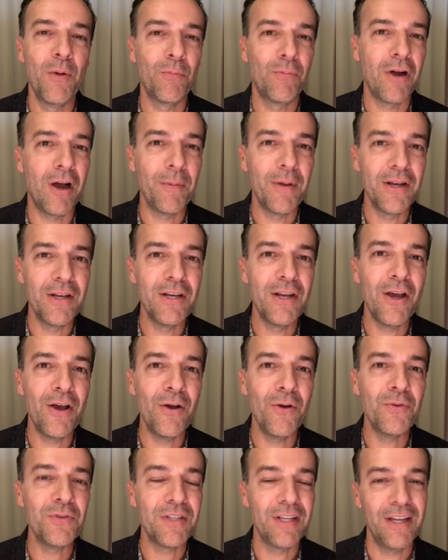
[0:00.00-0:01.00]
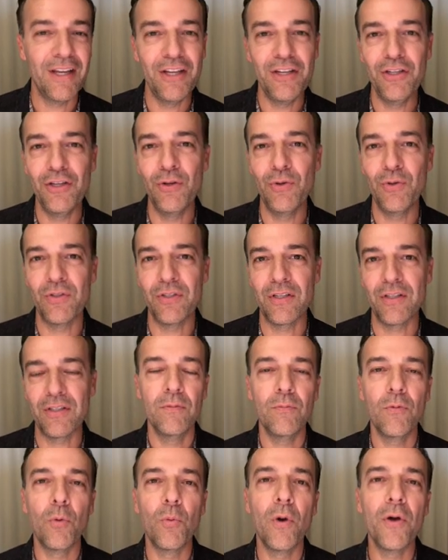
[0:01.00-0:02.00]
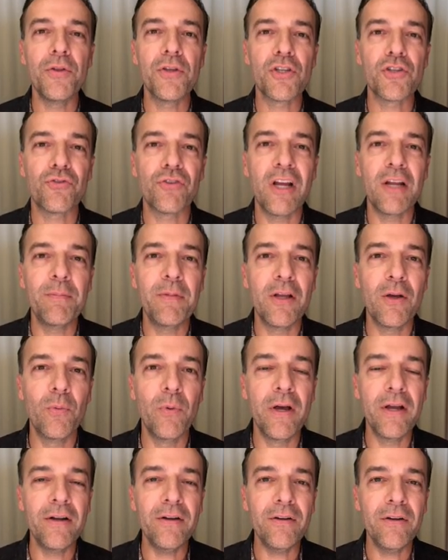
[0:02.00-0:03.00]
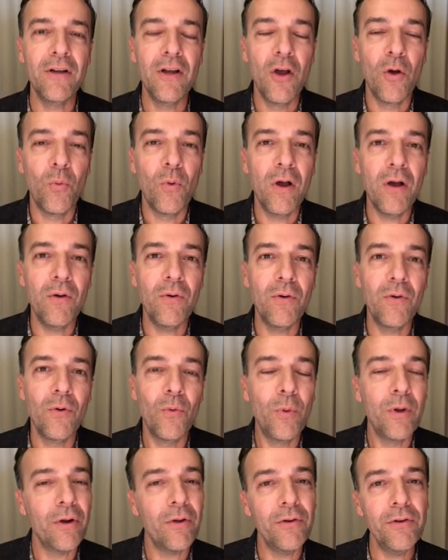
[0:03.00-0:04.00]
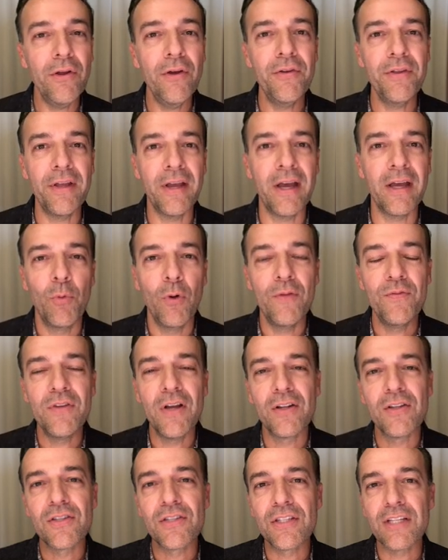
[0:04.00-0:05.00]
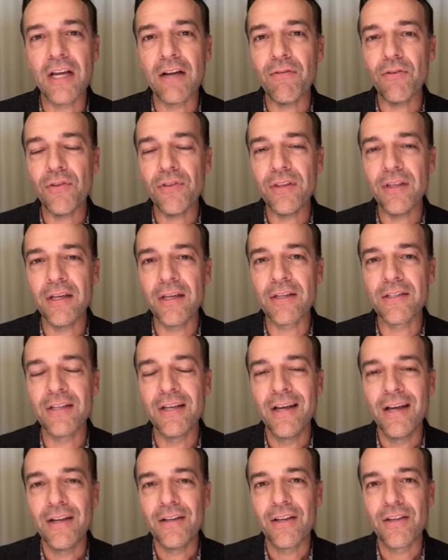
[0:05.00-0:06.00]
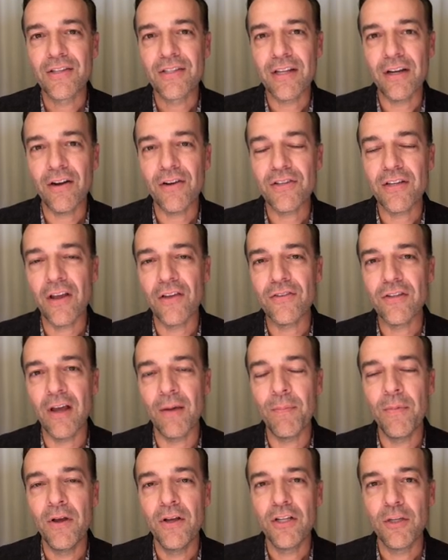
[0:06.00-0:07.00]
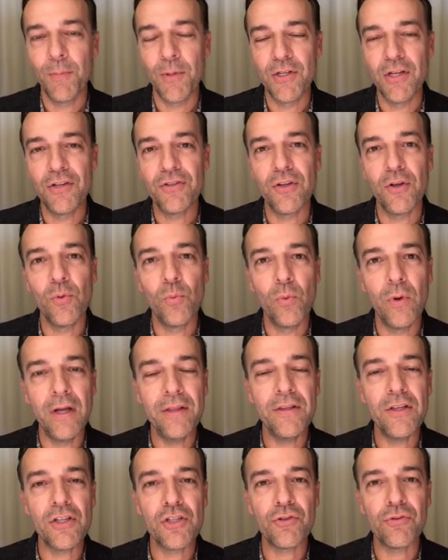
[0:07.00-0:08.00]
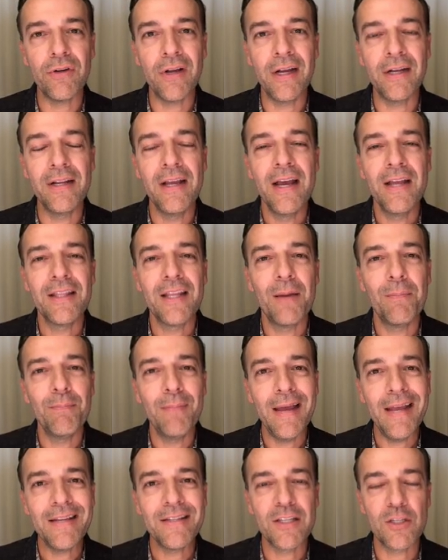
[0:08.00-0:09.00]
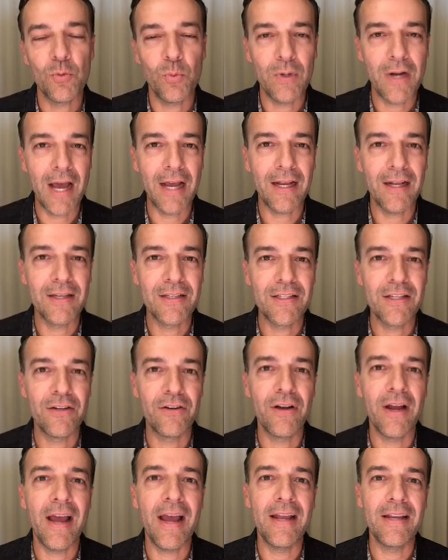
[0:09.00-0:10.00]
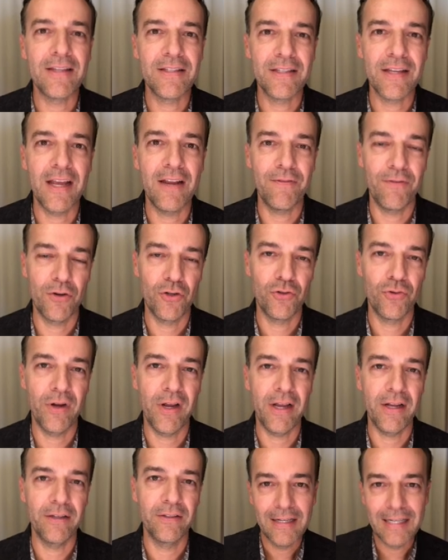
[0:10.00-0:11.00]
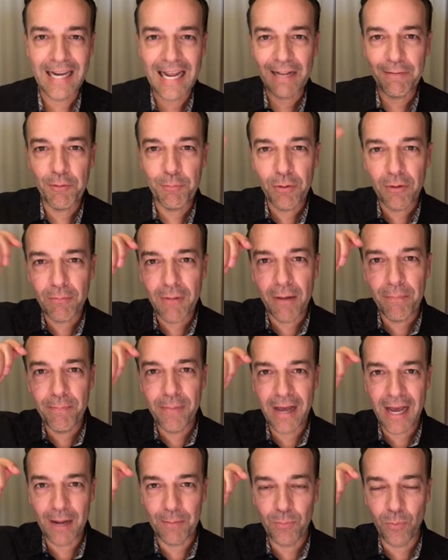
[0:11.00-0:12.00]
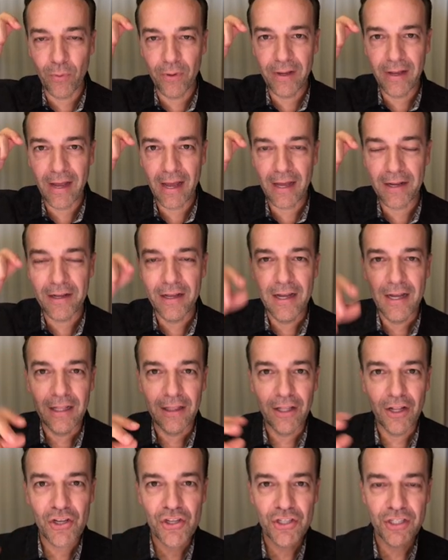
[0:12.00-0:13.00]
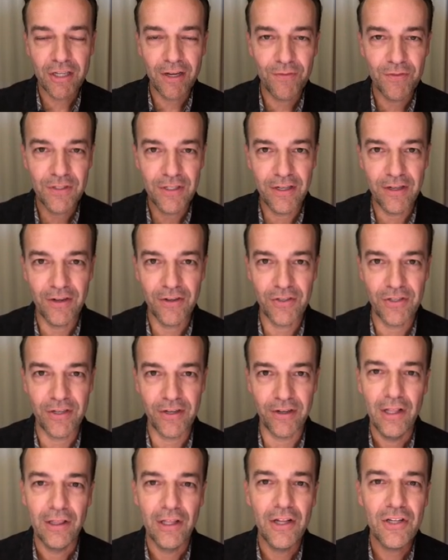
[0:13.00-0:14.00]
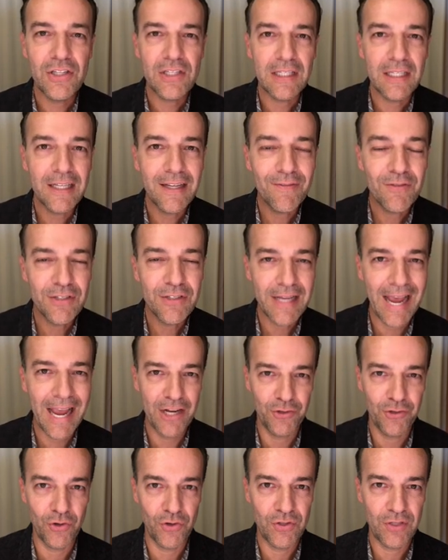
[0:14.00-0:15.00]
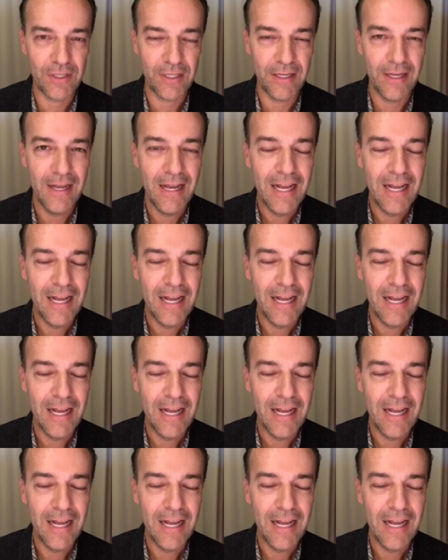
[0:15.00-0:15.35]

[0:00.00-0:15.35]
probably knows and uses. But will this trade be a winner? Well, we don't know yet. We've done several things to set ourselves up to potentially win this trade that makes this what I consider a safer trade. Now let me put on my bad boy hat. Let's shift gears here. Let's live dangerously.